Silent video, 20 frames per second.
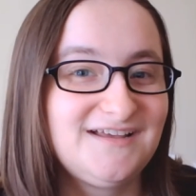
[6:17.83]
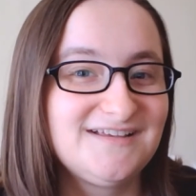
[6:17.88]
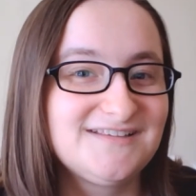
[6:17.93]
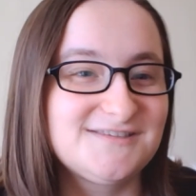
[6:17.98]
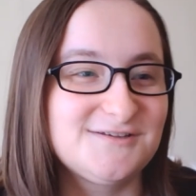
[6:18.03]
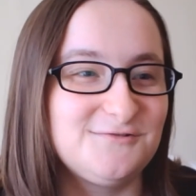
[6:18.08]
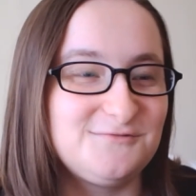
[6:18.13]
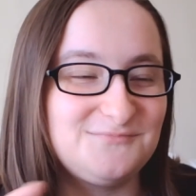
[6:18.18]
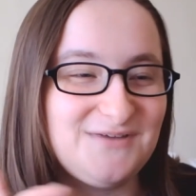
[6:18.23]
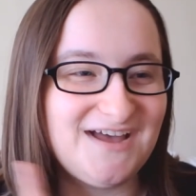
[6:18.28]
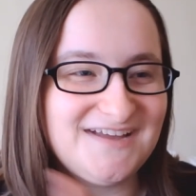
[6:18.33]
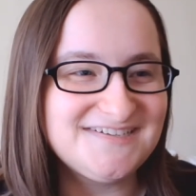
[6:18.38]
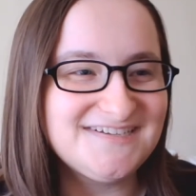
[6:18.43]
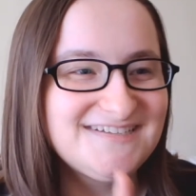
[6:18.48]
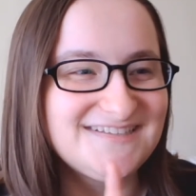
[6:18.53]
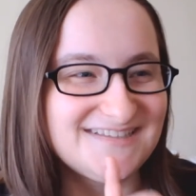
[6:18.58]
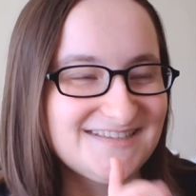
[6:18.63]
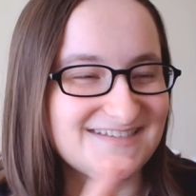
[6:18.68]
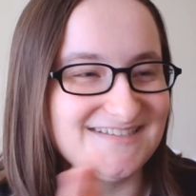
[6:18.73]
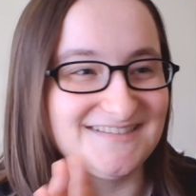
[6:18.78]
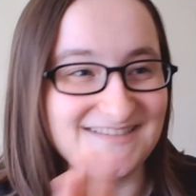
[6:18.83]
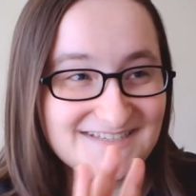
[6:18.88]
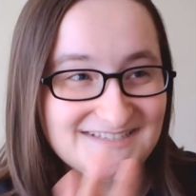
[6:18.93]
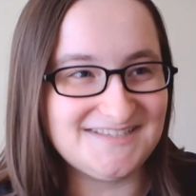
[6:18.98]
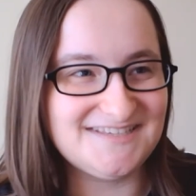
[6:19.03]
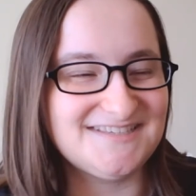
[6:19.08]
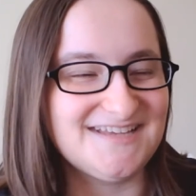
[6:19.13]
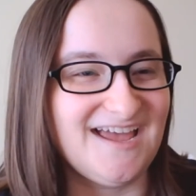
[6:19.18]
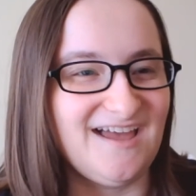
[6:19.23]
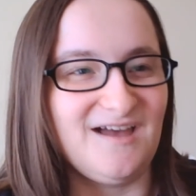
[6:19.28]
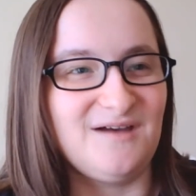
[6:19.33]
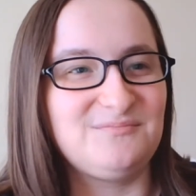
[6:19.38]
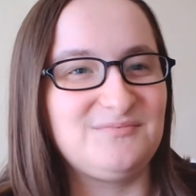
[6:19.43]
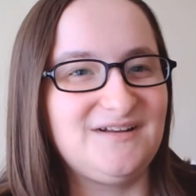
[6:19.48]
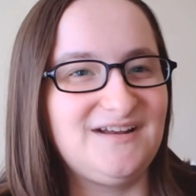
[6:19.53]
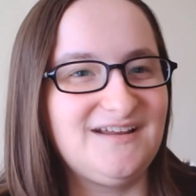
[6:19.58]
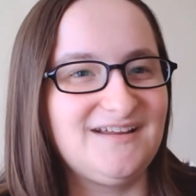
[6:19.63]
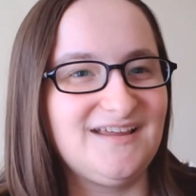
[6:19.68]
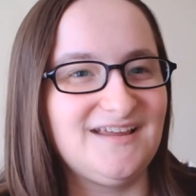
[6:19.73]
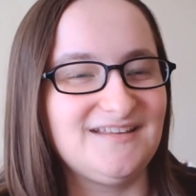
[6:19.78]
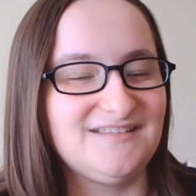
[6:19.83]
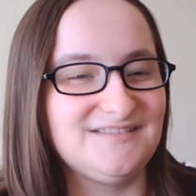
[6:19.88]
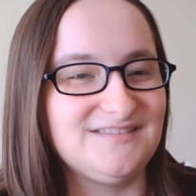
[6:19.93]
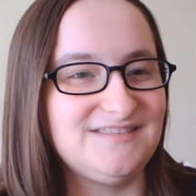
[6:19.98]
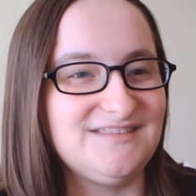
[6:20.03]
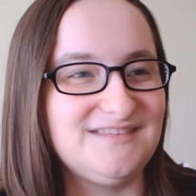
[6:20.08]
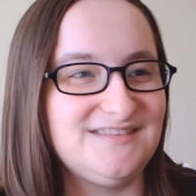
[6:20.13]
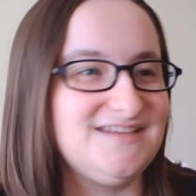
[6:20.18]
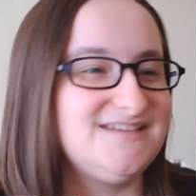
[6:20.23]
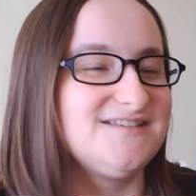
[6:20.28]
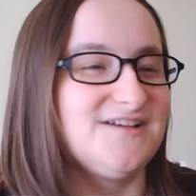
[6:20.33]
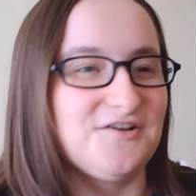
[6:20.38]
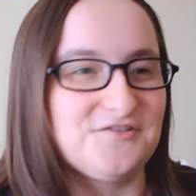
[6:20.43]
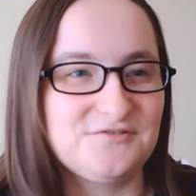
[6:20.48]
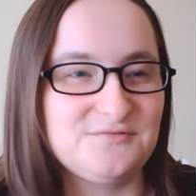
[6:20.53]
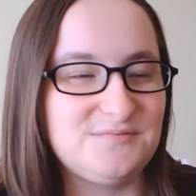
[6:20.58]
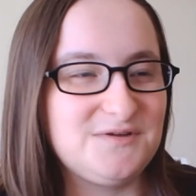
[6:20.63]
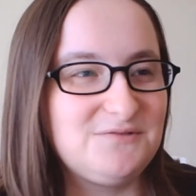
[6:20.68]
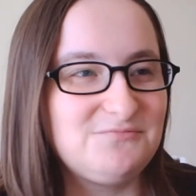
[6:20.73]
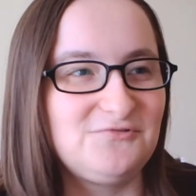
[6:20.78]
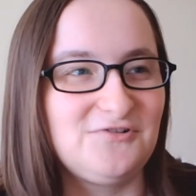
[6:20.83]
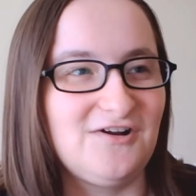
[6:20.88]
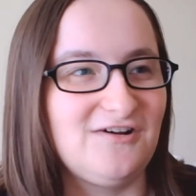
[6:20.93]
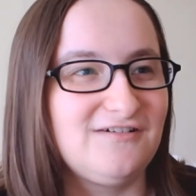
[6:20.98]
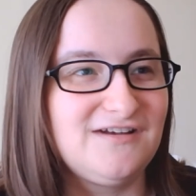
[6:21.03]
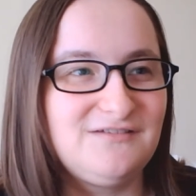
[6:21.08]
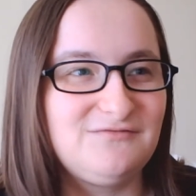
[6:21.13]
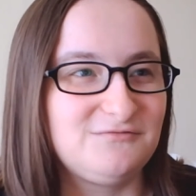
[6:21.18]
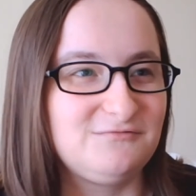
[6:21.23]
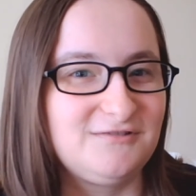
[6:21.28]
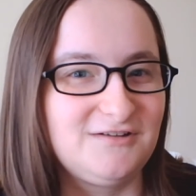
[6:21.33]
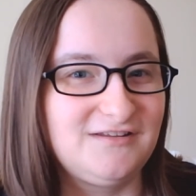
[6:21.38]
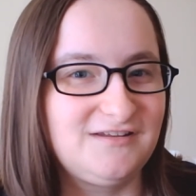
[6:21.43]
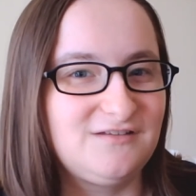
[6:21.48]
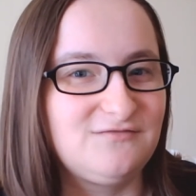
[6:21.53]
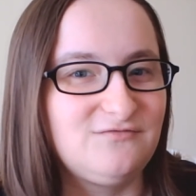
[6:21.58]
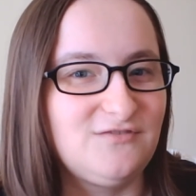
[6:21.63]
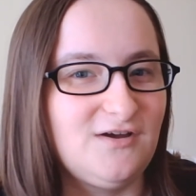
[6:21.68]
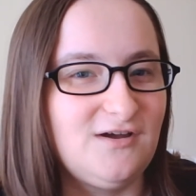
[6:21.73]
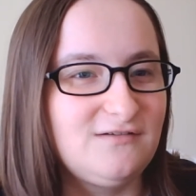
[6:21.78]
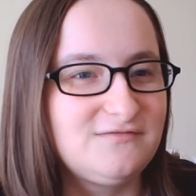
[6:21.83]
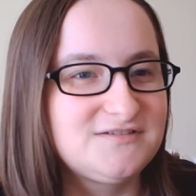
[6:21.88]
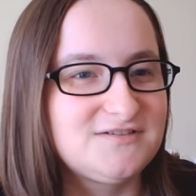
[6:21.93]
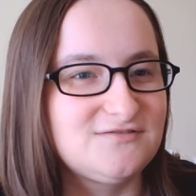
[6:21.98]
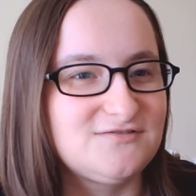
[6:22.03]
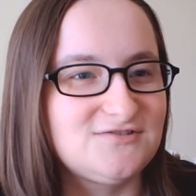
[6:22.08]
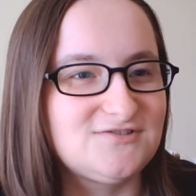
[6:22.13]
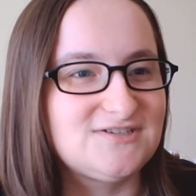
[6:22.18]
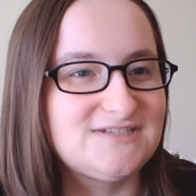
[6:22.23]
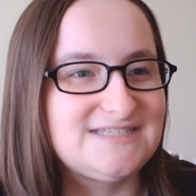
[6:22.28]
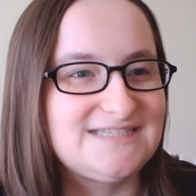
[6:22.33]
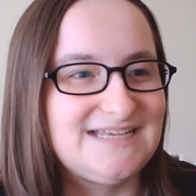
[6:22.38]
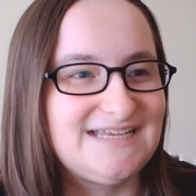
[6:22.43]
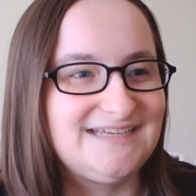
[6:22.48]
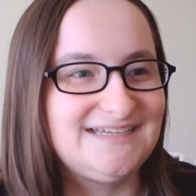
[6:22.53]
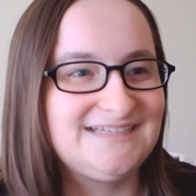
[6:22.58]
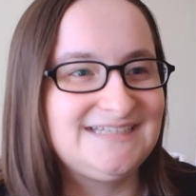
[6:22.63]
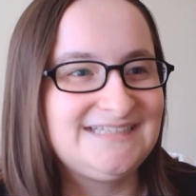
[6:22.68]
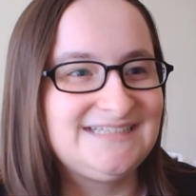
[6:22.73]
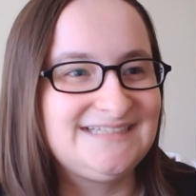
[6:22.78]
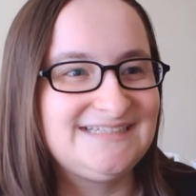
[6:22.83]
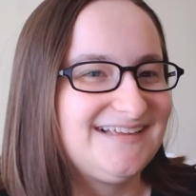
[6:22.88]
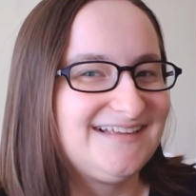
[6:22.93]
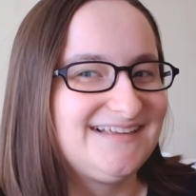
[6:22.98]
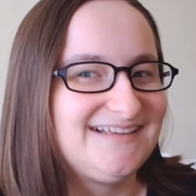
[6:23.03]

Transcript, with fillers: So imagine that this is happening and these other people aren't even really involved, so they're just like,